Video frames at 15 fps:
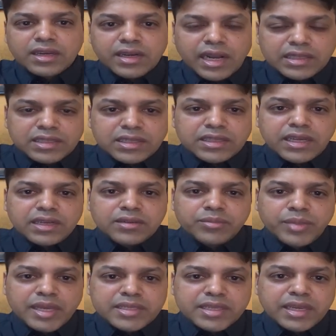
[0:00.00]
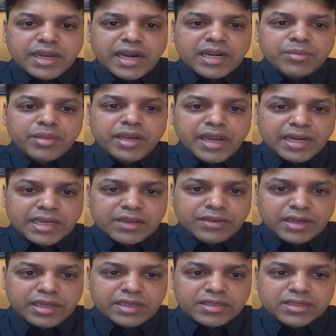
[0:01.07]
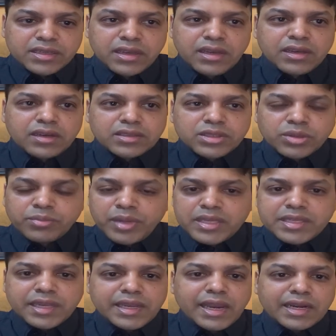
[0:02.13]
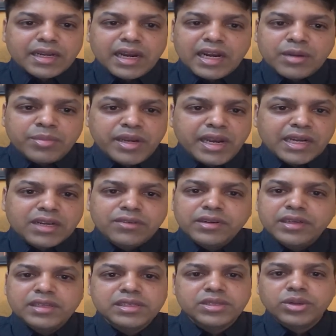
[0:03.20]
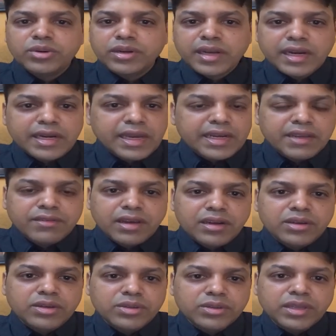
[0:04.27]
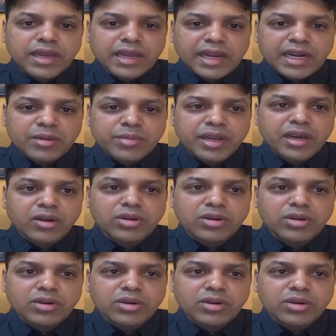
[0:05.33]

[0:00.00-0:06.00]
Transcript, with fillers: rather than basic admin activities so basic admin activities don't add any value to the academic